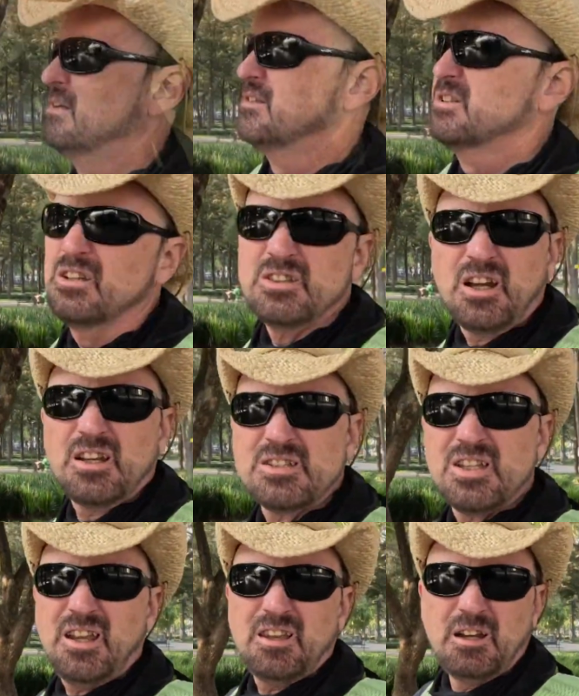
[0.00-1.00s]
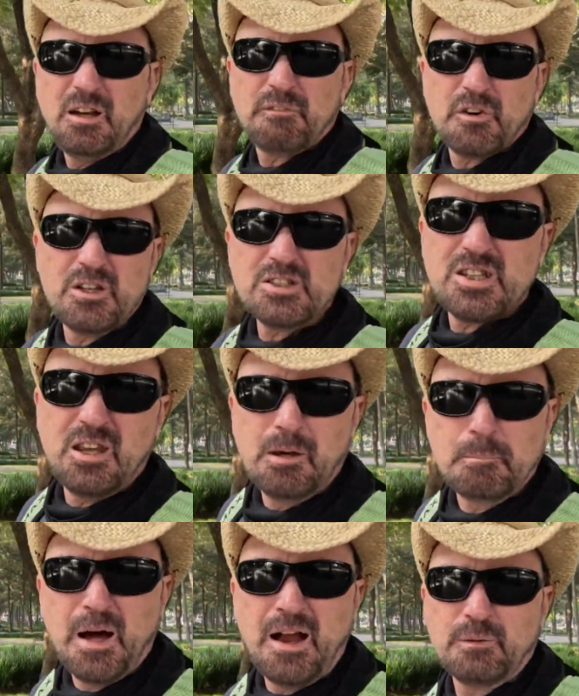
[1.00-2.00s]
So as you can see, the difference
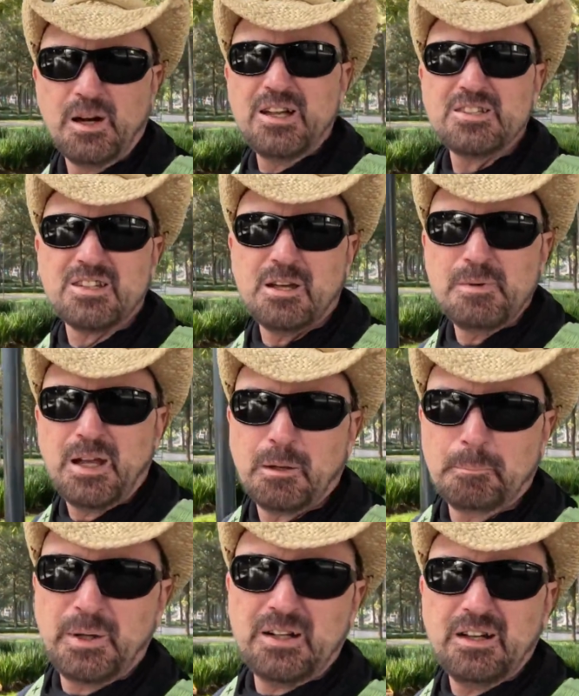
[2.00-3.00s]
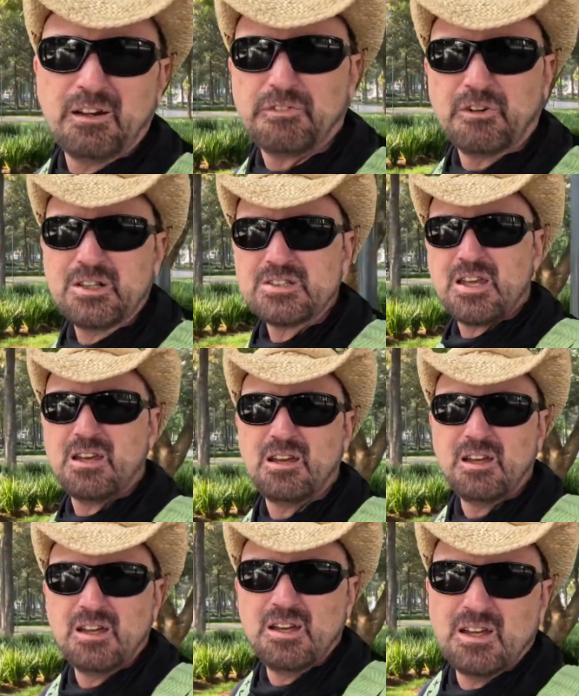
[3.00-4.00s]
in buy rates can make a big difference.
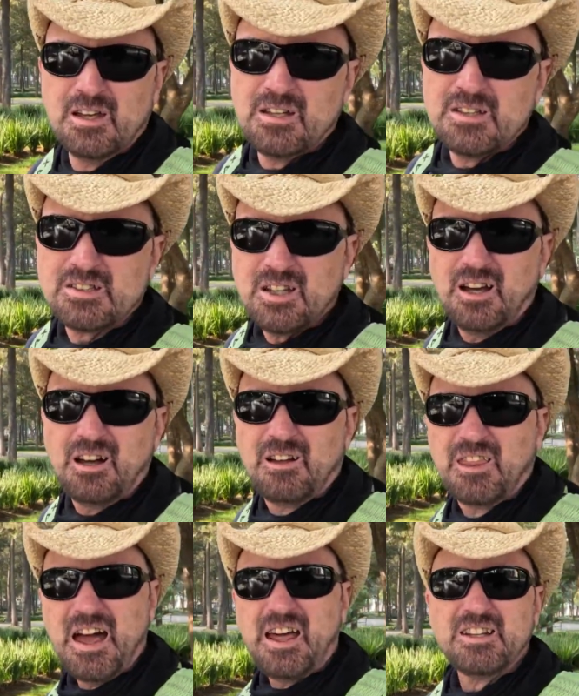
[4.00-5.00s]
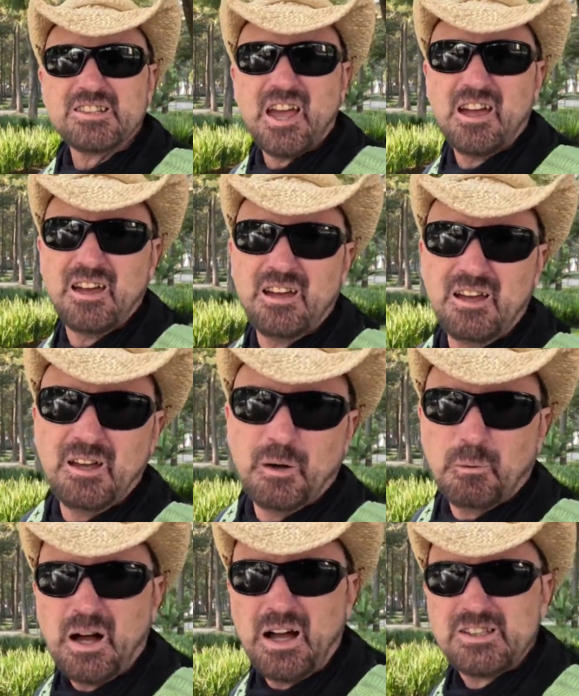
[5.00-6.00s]
So that is
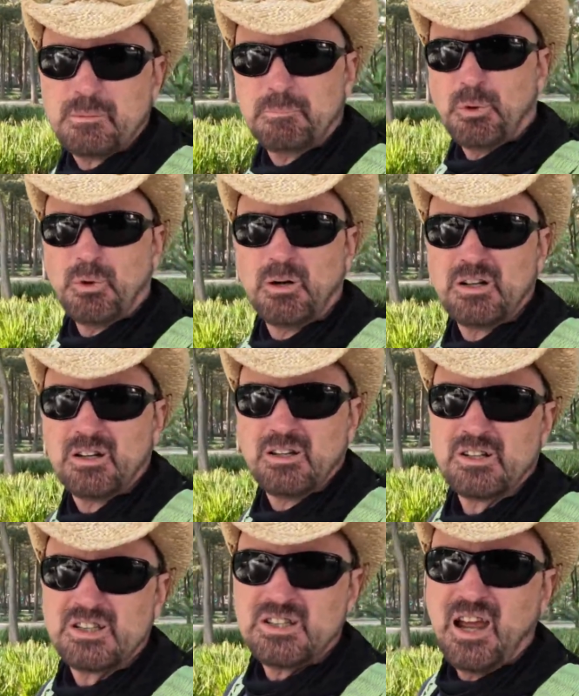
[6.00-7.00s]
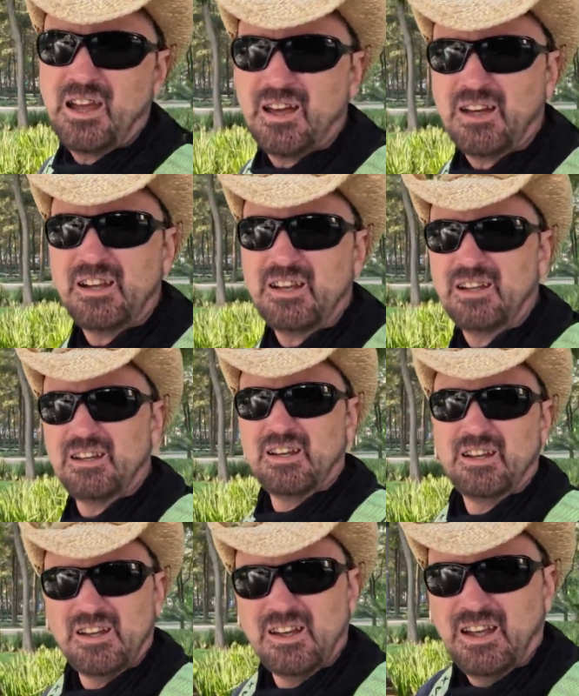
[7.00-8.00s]
why it's important to understand
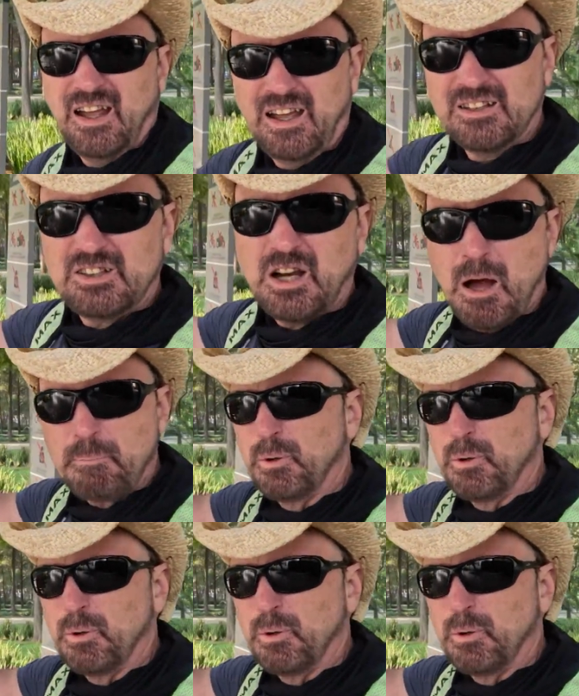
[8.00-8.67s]
and shop